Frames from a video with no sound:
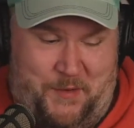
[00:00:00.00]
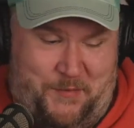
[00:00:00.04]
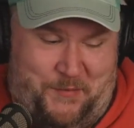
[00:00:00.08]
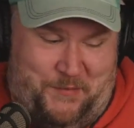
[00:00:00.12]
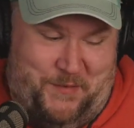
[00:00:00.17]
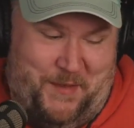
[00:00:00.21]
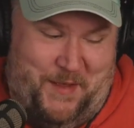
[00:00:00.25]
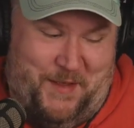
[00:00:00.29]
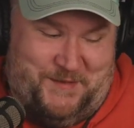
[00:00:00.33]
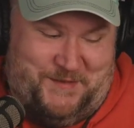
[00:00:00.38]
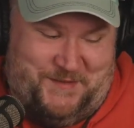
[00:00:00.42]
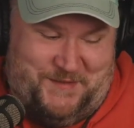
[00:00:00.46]

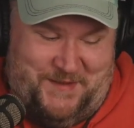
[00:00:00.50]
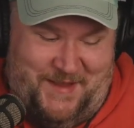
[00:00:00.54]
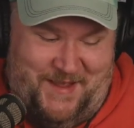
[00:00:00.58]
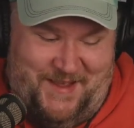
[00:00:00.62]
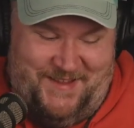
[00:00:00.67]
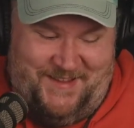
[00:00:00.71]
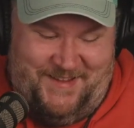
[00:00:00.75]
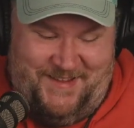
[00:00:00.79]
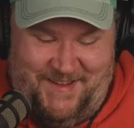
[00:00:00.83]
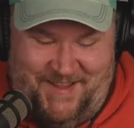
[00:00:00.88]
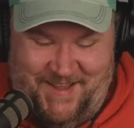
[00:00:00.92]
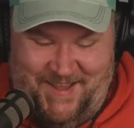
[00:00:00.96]
That's.
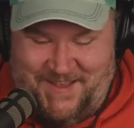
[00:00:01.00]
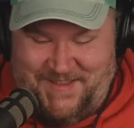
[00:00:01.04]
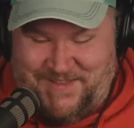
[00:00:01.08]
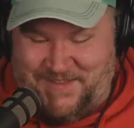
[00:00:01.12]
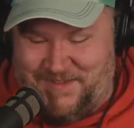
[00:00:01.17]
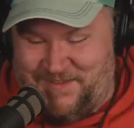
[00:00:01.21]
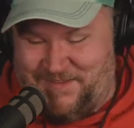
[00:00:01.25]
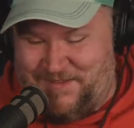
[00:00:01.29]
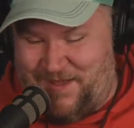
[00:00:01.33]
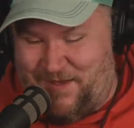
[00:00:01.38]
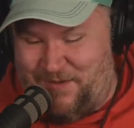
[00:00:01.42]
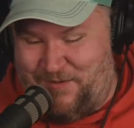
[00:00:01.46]
I
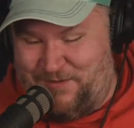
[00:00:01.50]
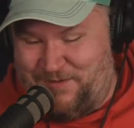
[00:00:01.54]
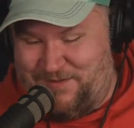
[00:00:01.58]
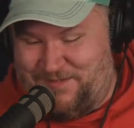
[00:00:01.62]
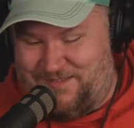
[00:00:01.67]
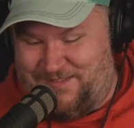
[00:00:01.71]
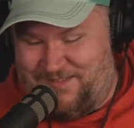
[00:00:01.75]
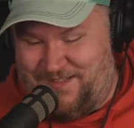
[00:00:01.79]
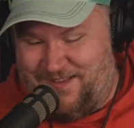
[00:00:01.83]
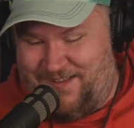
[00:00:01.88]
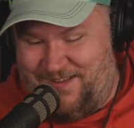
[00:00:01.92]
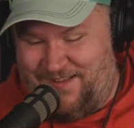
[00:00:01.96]
think that
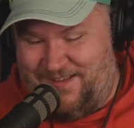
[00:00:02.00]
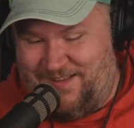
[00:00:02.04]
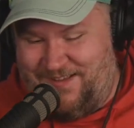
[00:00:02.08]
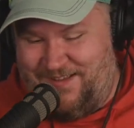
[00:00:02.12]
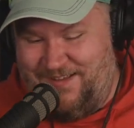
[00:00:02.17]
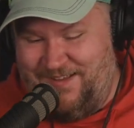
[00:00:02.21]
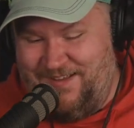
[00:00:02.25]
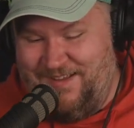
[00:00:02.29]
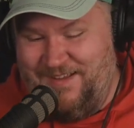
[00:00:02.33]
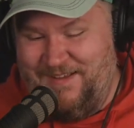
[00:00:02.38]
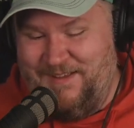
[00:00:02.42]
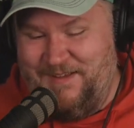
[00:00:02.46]
was, uh,
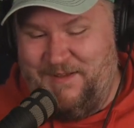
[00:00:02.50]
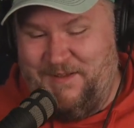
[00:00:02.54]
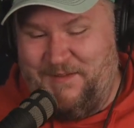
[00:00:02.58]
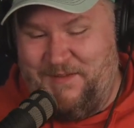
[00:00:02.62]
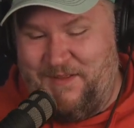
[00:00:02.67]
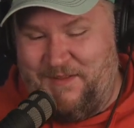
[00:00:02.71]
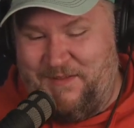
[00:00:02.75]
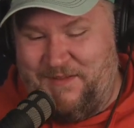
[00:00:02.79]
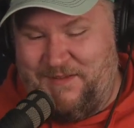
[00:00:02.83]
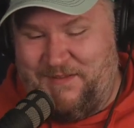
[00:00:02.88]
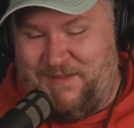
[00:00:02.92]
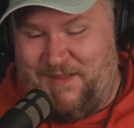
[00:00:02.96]

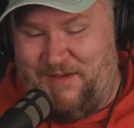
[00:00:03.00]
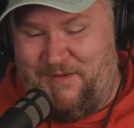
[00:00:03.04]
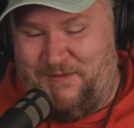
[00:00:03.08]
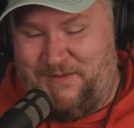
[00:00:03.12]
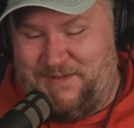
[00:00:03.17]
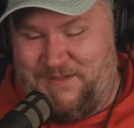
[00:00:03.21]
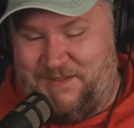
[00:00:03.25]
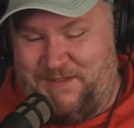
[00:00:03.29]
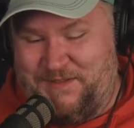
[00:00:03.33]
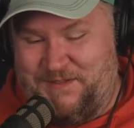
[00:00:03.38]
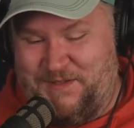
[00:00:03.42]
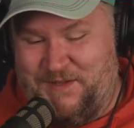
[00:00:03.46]
I think that was
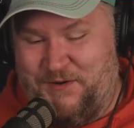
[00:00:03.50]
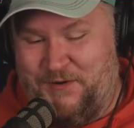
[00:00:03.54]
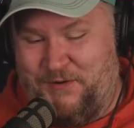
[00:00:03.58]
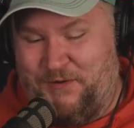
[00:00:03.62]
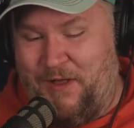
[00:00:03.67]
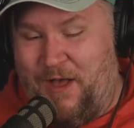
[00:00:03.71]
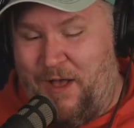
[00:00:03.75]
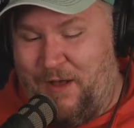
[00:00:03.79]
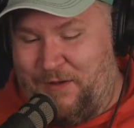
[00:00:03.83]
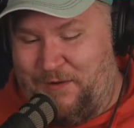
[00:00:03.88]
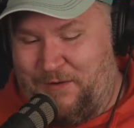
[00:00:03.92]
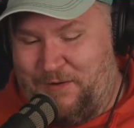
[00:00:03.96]
his
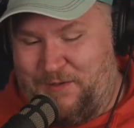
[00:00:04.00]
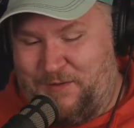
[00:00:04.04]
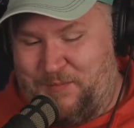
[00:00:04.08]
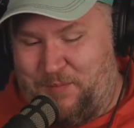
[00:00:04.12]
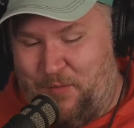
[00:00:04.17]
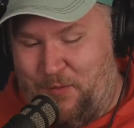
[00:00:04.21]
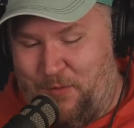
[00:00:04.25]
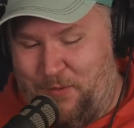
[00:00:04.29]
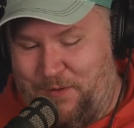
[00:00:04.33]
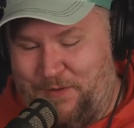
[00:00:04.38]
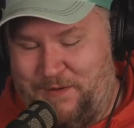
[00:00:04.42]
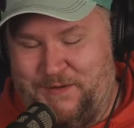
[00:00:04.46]
interlocutor's
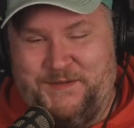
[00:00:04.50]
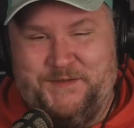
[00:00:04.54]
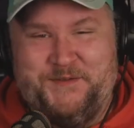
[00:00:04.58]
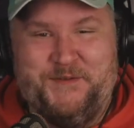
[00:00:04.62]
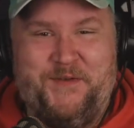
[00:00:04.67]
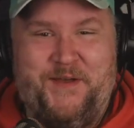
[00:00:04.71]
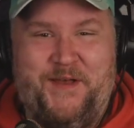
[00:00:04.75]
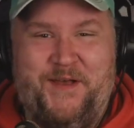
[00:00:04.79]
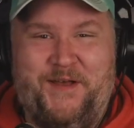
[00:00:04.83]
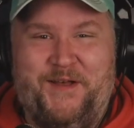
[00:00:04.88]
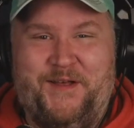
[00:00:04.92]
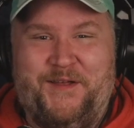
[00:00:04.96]
point as
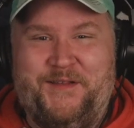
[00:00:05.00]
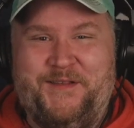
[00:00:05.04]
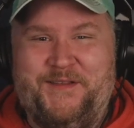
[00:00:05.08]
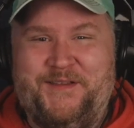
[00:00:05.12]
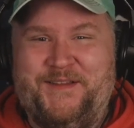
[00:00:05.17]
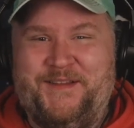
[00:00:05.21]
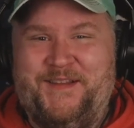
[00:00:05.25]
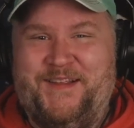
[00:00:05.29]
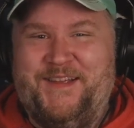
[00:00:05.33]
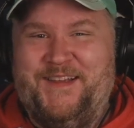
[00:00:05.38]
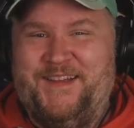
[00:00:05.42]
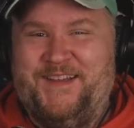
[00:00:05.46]
well.
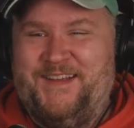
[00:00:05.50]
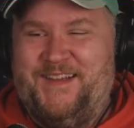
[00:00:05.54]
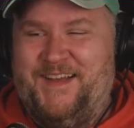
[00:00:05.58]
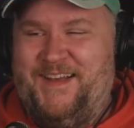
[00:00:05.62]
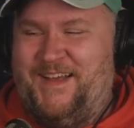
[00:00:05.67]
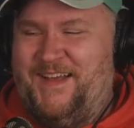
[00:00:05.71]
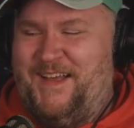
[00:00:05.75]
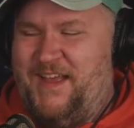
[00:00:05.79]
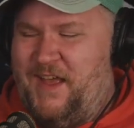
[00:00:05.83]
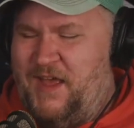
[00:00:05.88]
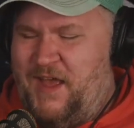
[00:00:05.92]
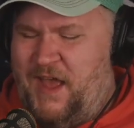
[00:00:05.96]
Uh,
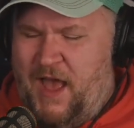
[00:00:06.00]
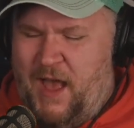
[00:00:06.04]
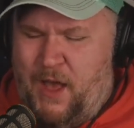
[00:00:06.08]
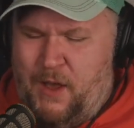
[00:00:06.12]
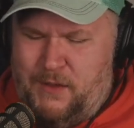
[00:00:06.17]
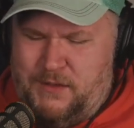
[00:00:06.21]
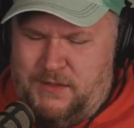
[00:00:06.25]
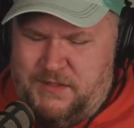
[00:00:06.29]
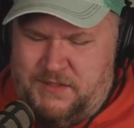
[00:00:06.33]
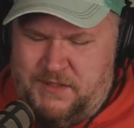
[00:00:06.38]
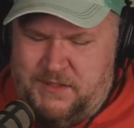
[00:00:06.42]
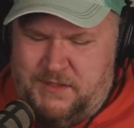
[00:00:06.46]
how
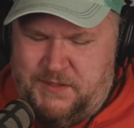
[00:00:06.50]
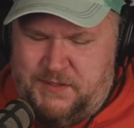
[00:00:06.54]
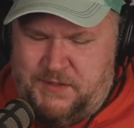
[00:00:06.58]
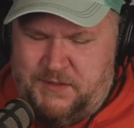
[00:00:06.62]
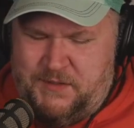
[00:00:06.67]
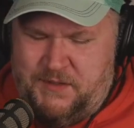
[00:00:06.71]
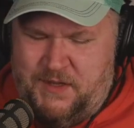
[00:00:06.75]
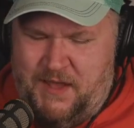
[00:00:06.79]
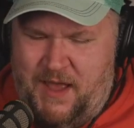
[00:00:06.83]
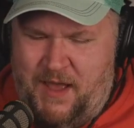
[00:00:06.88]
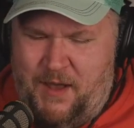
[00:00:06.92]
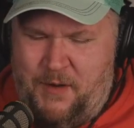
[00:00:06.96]
is this?
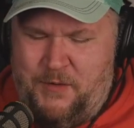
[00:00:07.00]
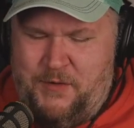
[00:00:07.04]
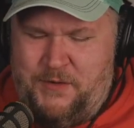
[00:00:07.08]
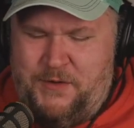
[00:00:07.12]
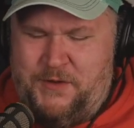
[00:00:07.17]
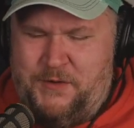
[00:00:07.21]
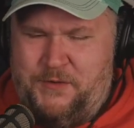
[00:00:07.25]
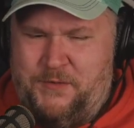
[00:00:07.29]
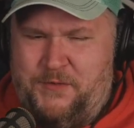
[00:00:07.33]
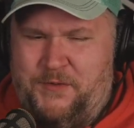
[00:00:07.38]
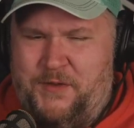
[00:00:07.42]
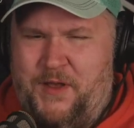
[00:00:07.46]
How are
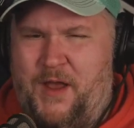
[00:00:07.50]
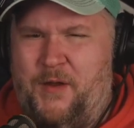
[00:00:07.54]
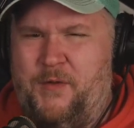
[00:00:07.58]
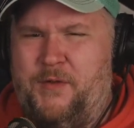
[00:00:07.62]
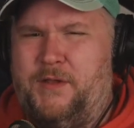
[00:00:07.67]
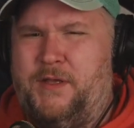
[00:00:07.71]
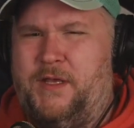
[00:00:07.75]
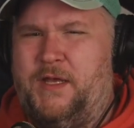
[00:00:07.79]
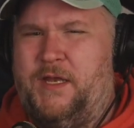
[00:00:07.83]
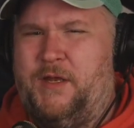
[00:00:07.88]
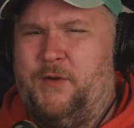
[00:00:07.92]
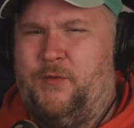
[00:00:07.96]
you? How are you
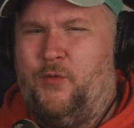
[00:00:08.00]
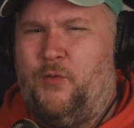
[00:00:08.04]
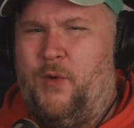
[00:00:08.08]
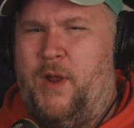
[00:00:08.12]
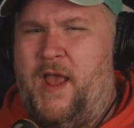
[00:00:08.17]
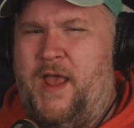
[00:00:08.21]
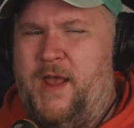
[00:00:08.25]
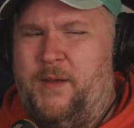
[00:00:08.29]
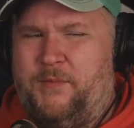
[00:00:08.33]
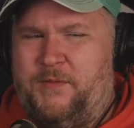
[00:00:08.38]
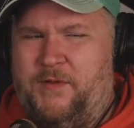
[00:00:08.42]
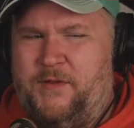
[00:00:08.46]
getting
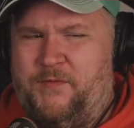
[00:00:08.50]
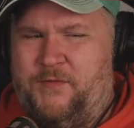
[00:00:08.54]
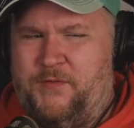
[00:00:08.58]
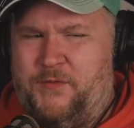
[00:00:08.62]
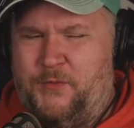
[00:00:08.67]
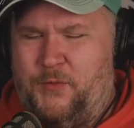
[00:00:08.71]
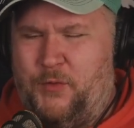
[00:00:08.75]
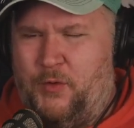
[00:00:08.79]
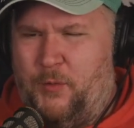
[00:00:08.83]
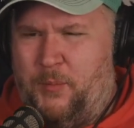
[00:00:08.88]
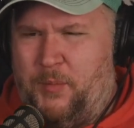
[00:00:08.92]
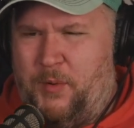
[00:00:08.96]
raped if you
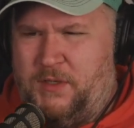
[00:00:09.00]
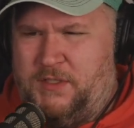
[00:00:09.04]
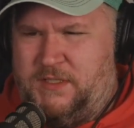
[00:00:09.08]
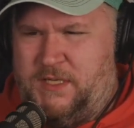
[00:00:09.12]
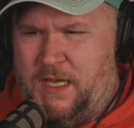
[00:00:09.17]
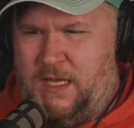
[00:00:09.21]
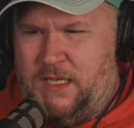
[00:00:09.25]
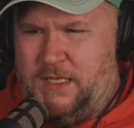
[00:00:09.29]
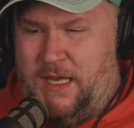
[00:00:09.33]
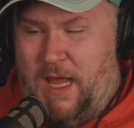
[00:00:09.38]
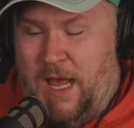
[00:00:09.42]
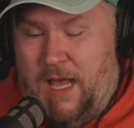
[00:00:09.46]
were
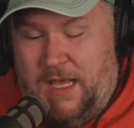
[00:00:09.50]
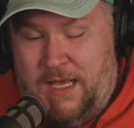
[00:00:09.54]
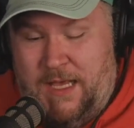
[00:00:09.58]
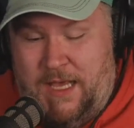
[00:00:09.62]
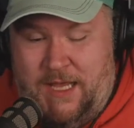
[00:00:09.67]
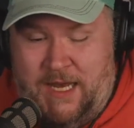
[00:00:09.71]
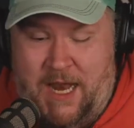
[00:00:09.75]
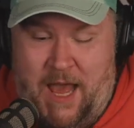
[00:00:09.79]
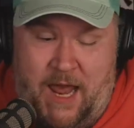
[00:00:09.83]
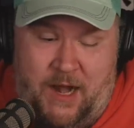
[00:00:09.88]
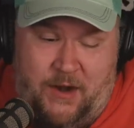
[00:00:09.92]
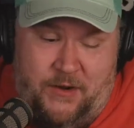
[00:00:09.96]
partaking? Now
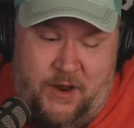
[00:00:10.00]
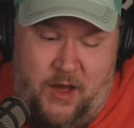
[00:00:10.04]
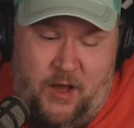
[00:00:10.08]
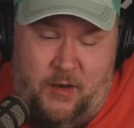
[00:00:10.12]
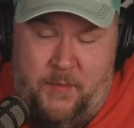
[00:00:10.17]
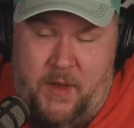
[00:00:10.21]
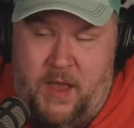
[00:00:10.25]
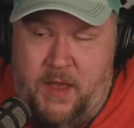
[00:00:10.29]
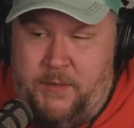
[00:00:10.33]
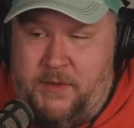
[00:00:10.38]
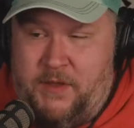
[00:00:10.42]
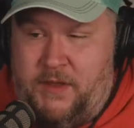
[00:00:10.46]
again, I don't know.
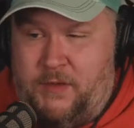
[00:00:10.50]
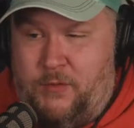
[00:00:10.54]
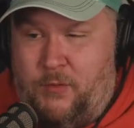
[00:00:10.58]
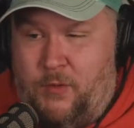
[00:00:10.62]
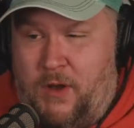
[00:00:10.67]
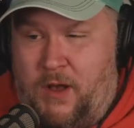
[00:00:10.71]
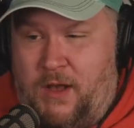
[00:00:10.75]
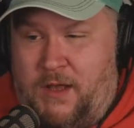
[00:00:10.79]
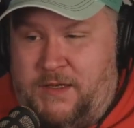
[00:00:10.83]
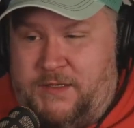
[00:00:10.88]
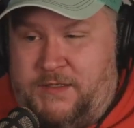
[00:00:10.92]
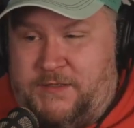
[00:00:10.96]
Maybe he
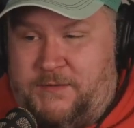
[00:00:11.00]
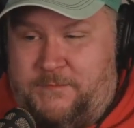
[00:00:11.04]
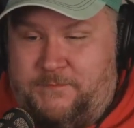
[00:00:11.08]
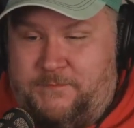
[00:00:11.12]
was.